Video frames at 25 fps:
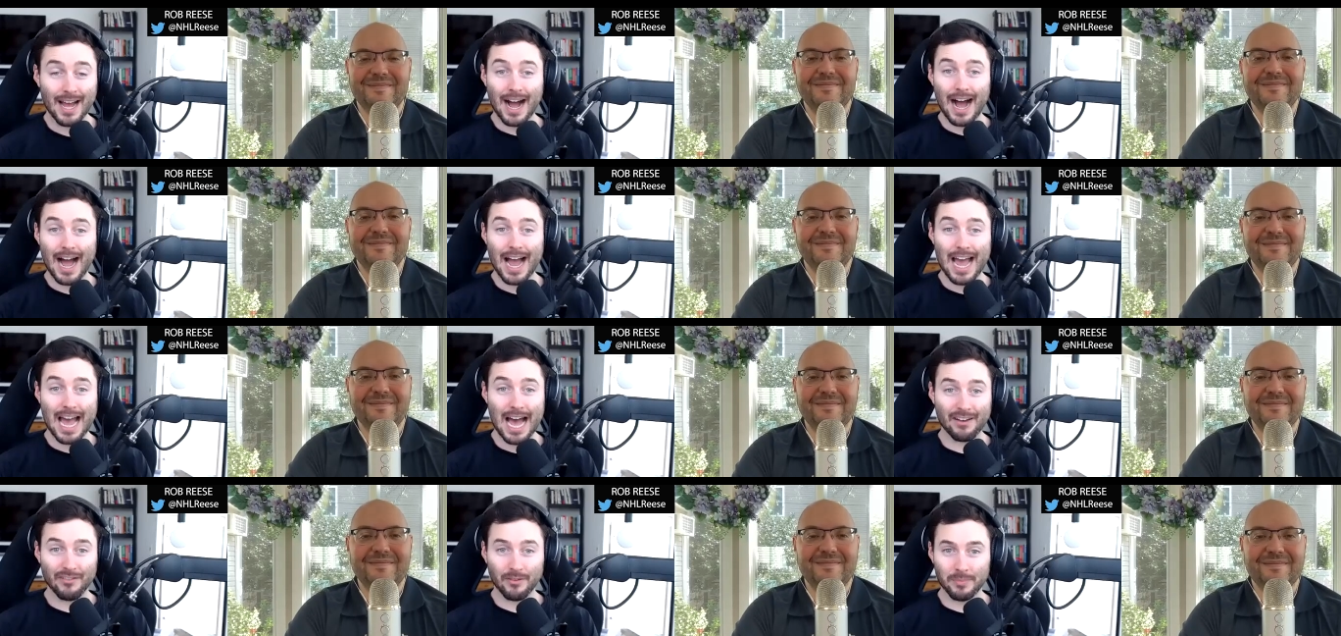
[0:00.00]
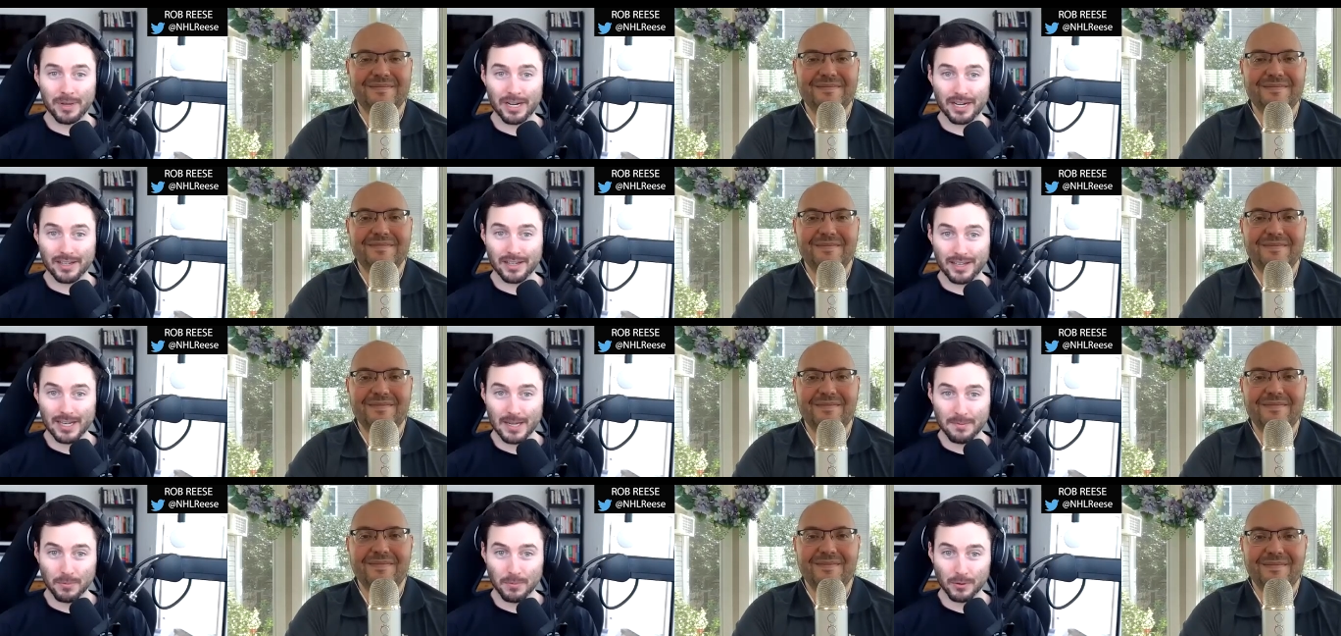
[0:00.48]
Speaker 1: I have him in a
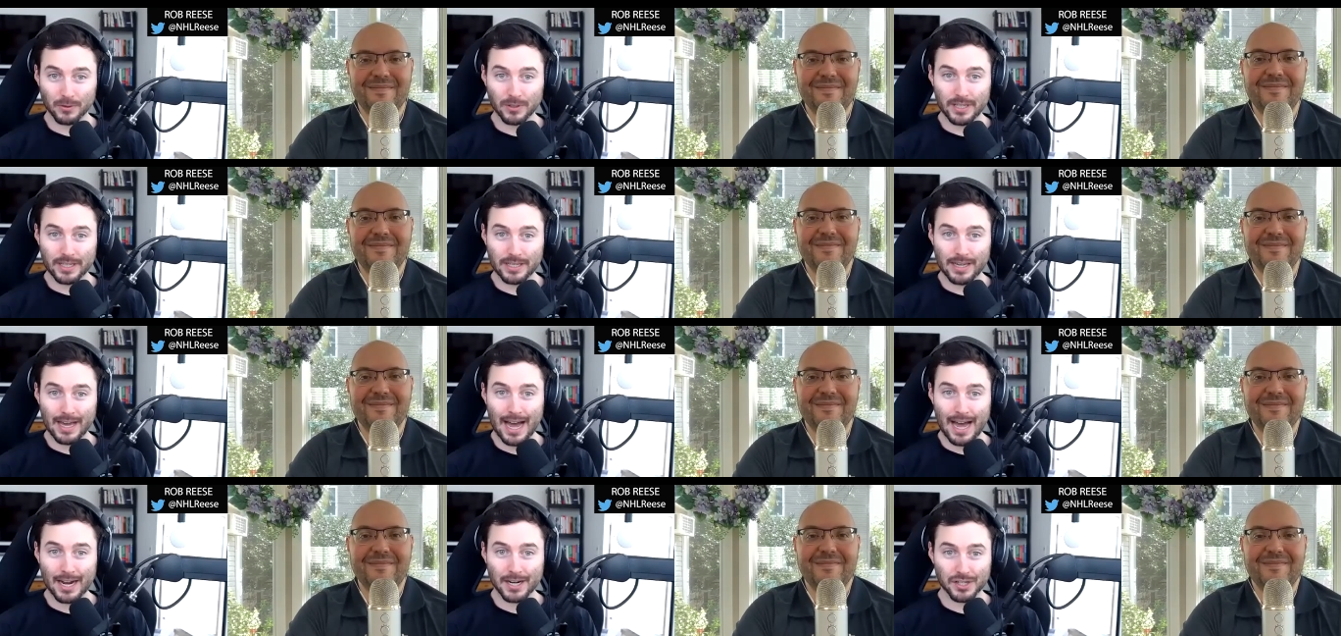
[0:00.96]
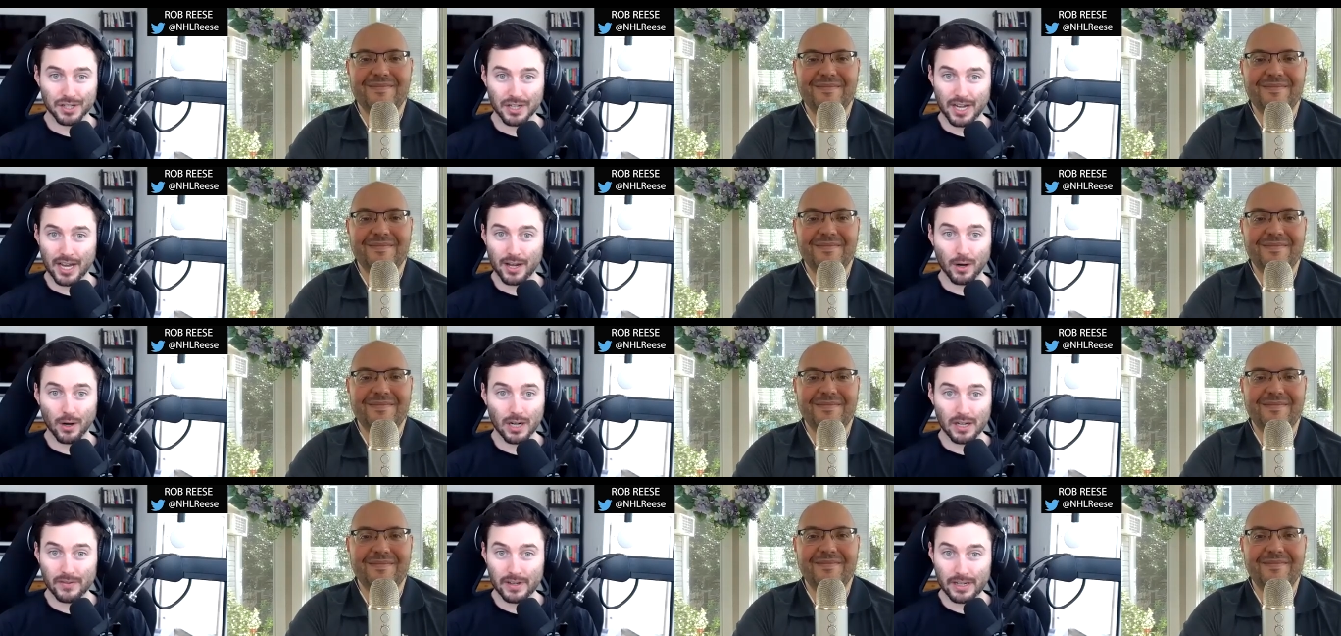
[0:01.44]
keeper league. Actually, I
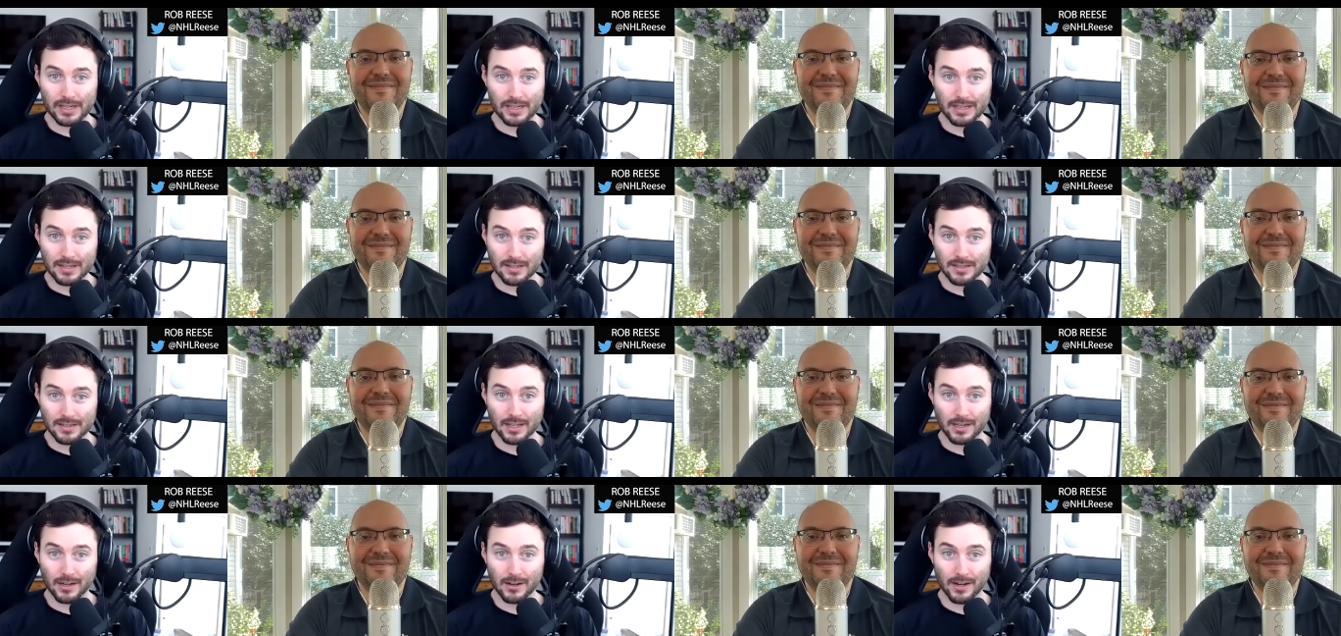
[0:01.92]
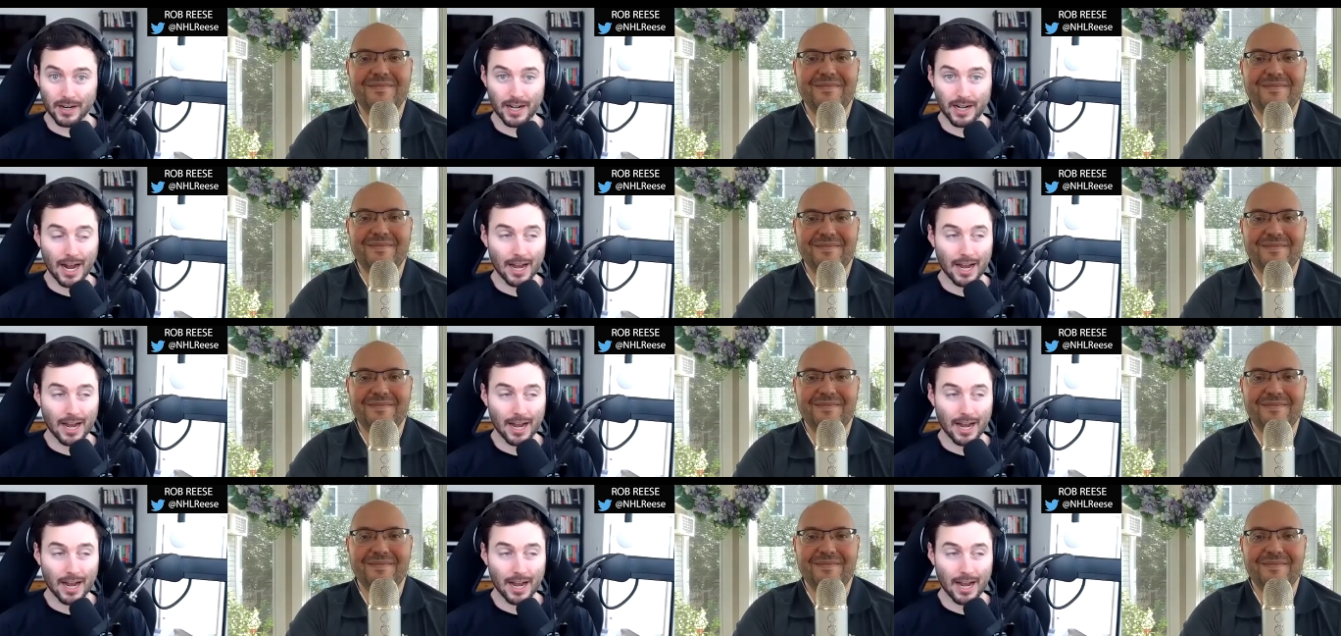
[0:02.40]
don't even consider it.